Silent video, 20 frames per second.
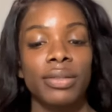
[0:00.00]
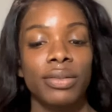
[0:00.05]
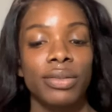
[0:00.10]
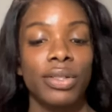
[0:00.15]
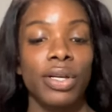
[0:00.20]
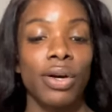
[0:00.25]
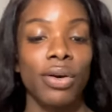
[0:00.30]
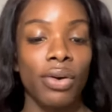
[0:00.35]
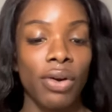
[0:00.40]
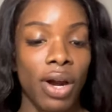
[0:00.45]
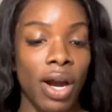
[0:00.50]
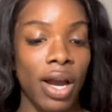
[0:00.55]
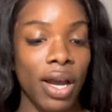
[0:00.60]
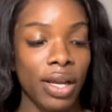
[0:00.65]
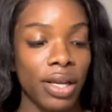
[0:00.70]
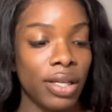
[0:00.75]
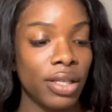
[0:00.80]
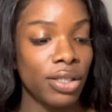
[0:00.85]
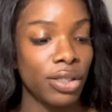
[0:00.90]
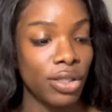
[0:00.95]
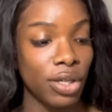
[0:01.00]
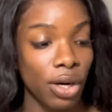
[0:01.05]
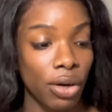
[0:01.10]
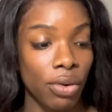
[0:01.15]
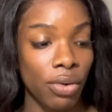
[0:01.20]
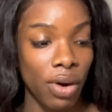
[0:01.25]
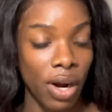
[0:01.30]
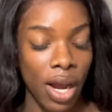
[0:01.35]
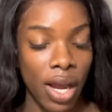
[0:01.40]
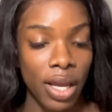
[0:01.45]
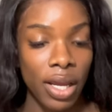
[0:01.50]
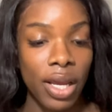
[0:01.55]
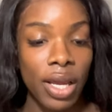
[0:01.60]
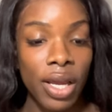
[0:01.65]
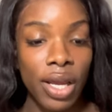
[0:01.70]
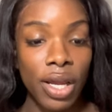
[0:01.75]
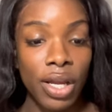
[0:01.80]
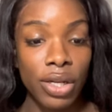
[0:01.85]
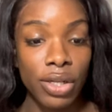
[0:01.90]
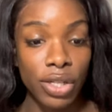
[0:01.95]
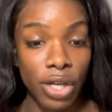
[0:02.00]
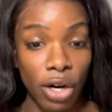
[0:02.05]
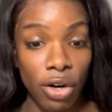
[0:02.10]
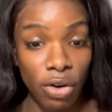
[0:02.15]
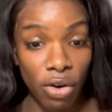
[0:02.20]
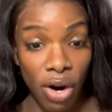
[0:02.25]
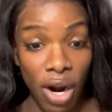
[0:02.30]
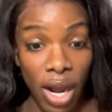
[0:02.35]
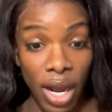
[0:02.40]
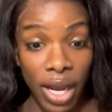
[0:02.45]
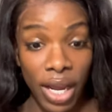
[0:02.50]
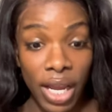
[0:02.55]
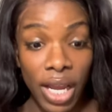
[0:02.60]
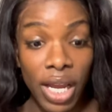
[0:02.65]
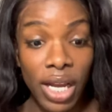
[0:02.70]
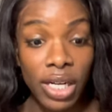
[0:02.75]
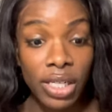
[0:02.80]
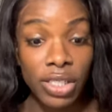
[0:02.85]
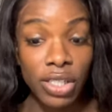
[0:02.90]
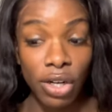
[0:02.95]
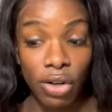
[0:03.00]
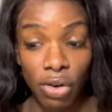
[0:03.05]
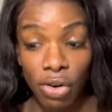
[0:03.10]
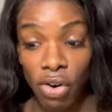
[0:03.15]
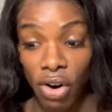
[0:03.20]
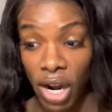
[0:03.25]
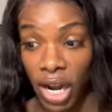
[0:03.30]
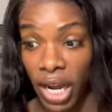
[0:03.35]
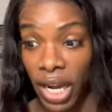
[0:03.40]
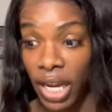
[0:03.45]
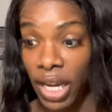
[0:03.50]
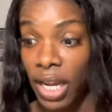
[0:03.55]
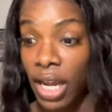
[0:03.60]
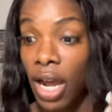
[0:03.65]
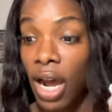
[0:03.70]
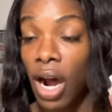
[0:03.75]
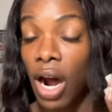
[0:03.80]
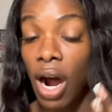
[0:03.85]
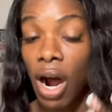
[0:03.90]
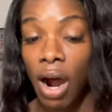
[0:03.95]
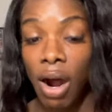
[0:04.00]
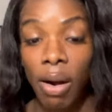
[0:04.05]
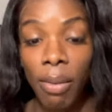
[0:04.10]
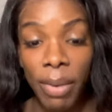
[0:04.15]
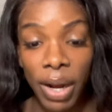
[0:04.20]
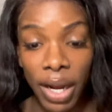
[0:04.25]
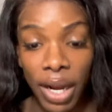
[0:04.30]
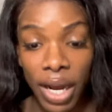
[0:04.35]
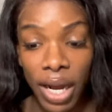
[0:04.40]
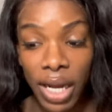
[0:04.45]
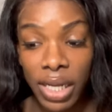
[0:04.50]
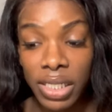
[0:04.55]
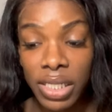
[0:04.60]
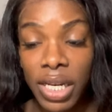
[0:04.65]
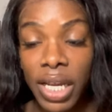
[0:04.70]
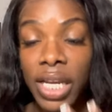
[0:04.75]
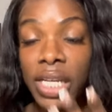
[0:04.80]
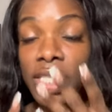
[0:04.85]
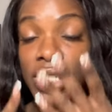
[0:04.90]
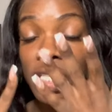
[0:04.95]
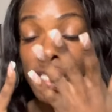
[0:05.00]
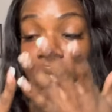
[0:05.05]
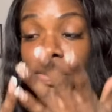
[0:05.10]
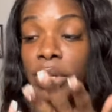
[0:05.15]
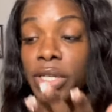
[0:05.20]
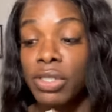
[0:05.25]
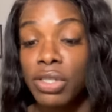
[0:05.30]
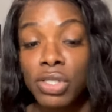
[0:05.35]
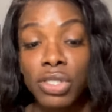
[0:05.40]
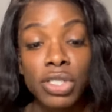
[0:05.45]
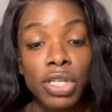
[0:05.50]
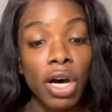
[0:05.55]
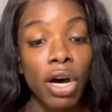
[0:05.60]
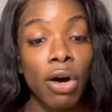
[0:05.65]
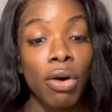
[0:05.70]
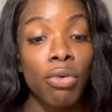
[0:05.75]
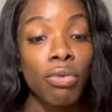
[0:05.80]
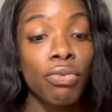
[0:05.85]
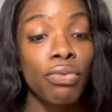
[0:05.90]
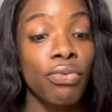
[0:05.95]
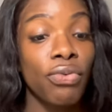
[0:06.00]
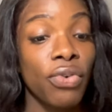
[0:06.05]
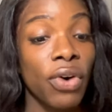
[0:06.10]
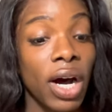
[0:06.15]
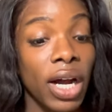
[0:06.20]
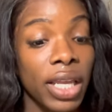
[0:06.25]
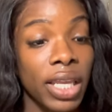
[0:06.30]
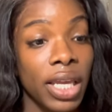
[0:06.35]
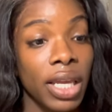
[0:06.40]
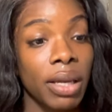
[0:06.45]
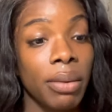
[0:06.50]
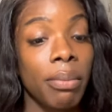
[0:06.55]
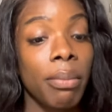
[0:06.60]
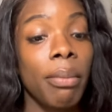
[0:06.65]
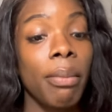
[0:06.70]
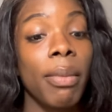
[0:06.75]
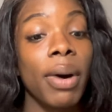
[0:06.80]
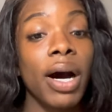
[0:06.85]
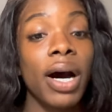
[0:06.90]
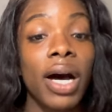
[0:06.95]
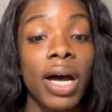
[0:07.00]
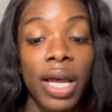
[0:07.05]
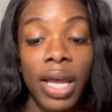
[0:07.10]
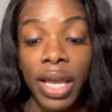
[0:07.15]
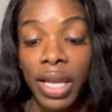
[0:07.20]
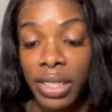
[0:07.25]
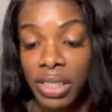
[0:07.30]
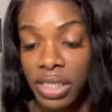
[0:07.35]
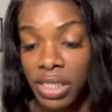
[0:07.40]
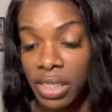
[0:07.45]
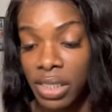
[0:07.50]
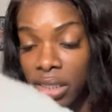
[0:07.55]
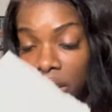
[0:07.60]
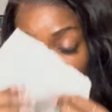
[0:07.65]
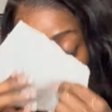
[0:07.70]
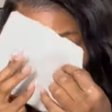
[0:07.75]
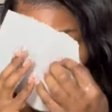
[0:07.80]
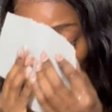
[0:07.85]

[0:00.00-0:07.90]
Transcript: Don't cry. Don't cry. Don't cry. Don't cry. Oh my god. Today has just been so fucking much.